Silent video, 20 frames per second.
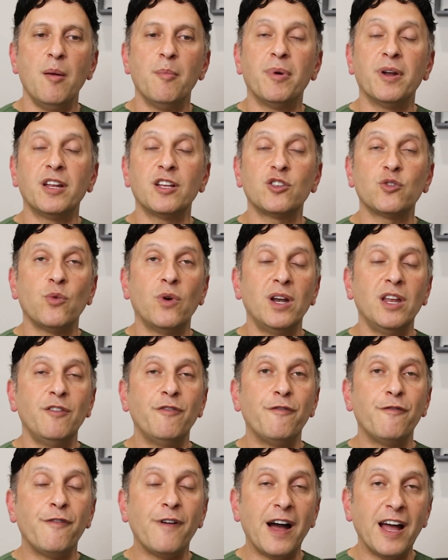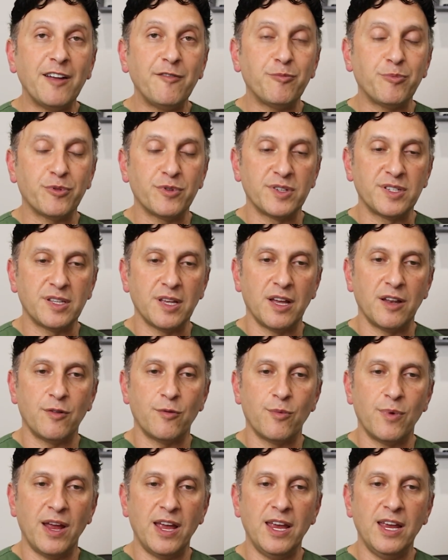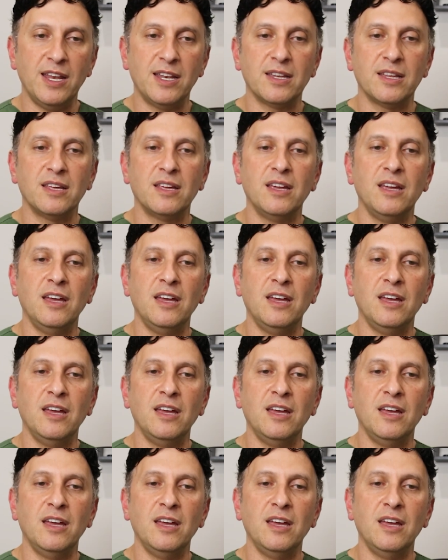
but a 25% rate